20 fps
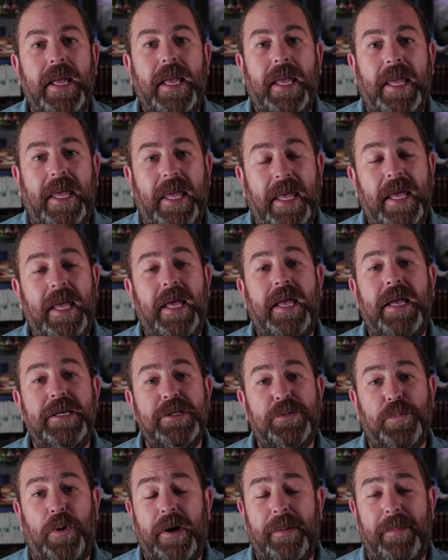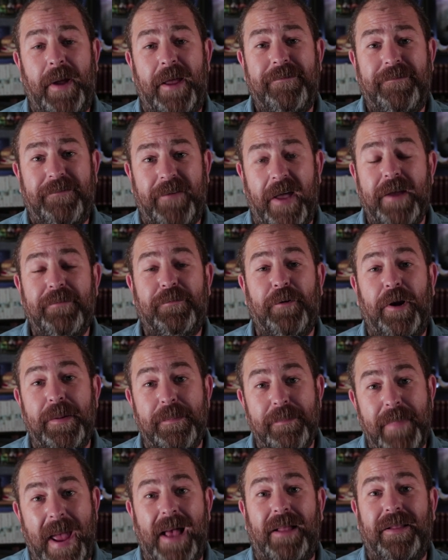He is one of my favorite
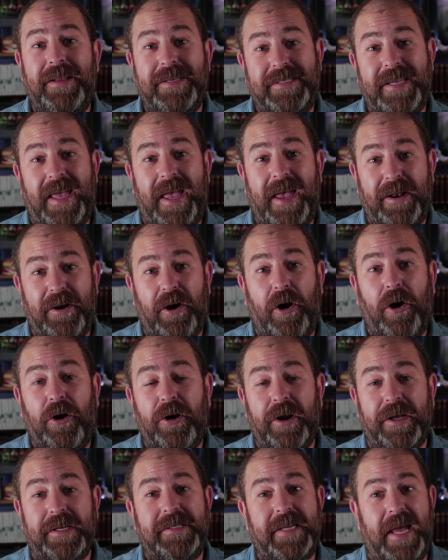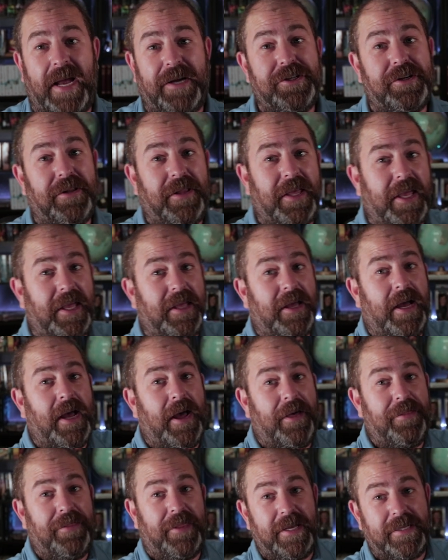Malazan artists. Actually,
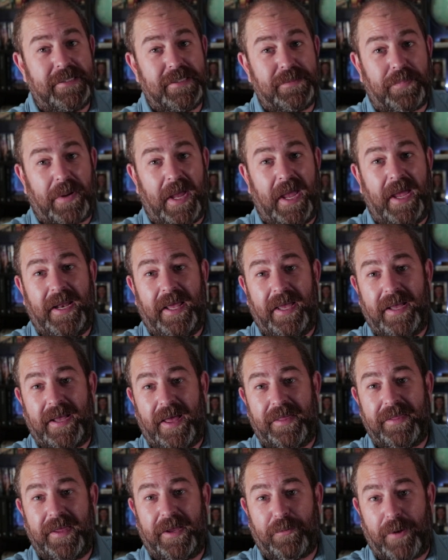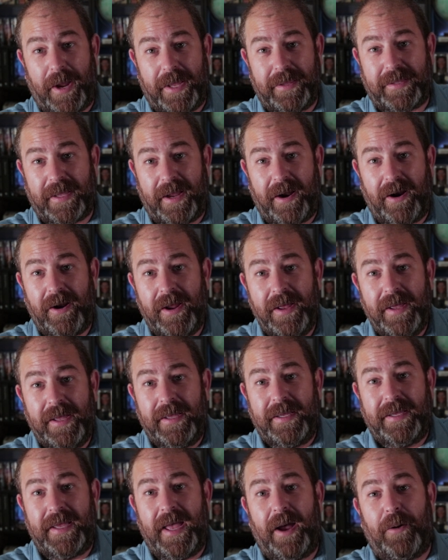this painting, I think right there,
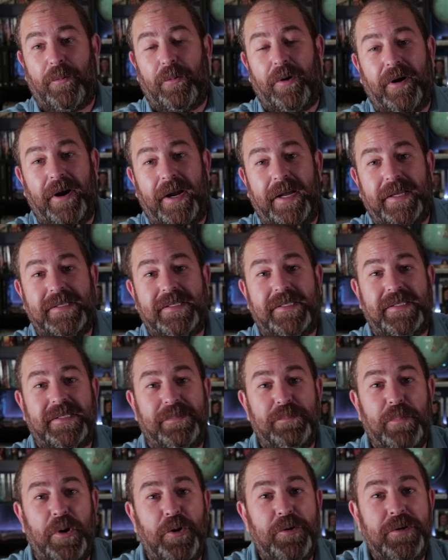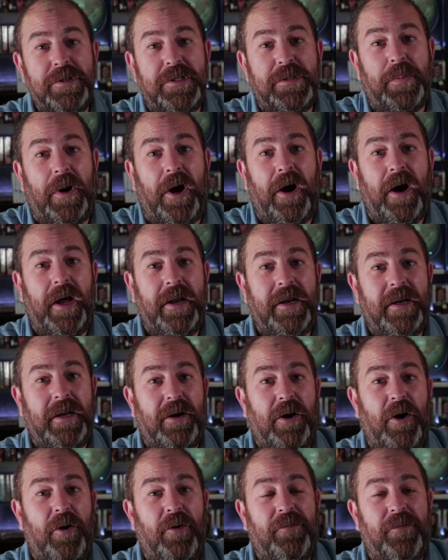where it's Moonspawn
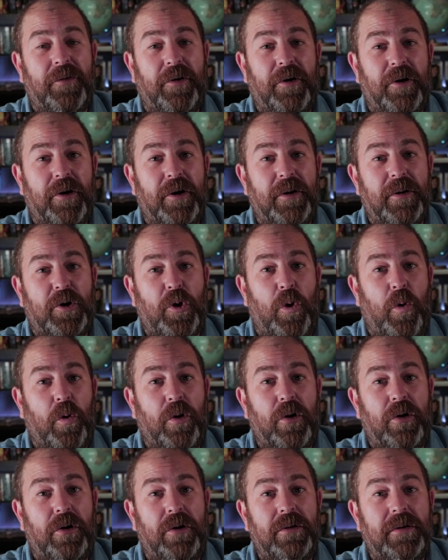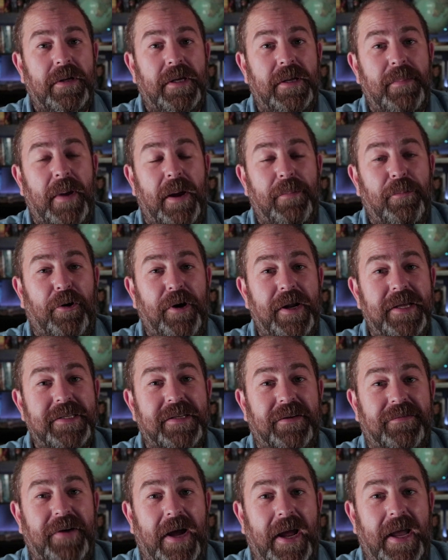over coral in Memories
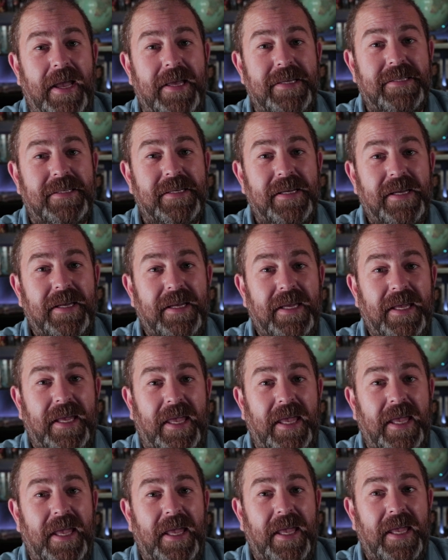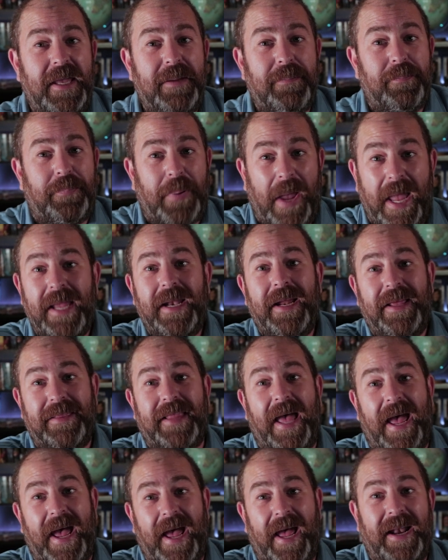of Ice. He painted
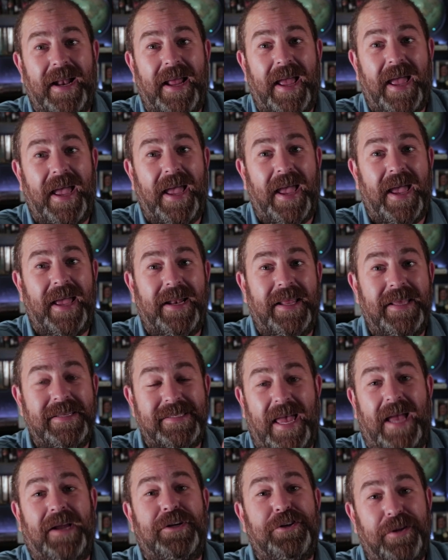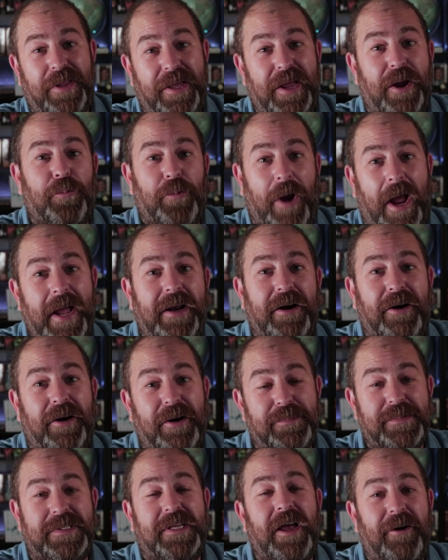that, and he's actually a writer
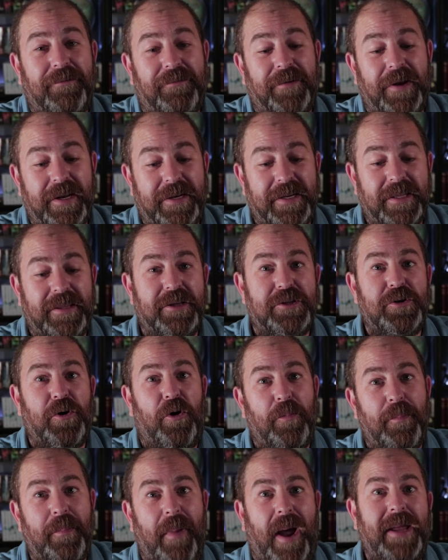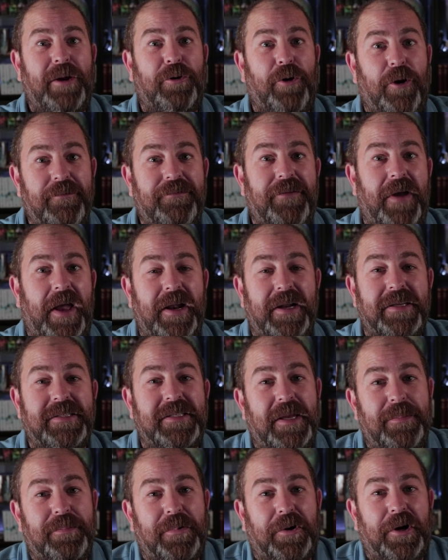himself, and he did this whole micro
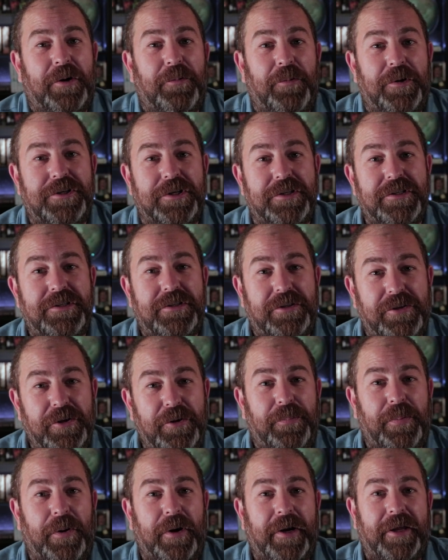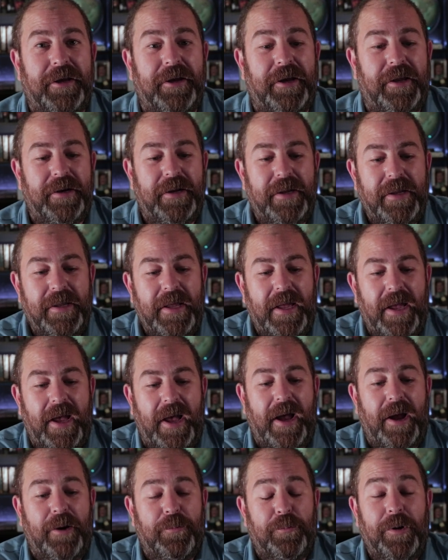fantasy book, which is super good,
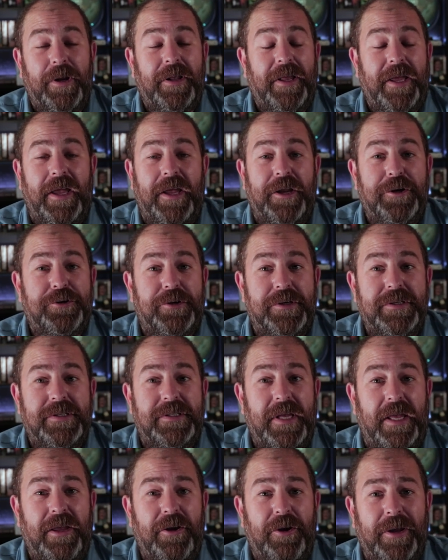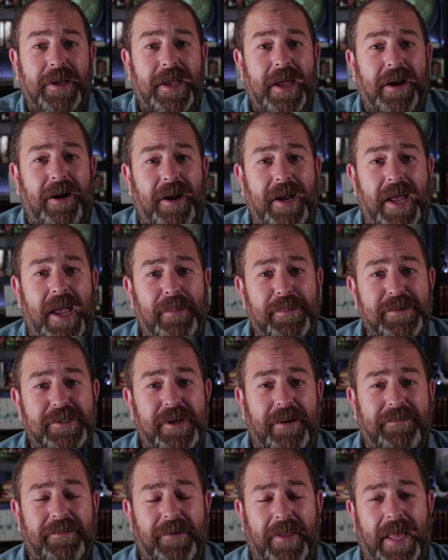really interesting. You can get it on
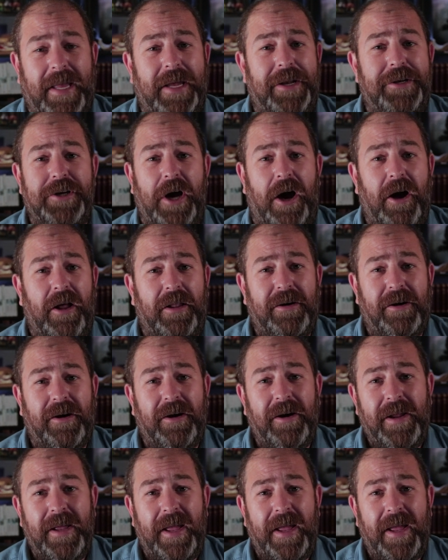Amazon for like $1,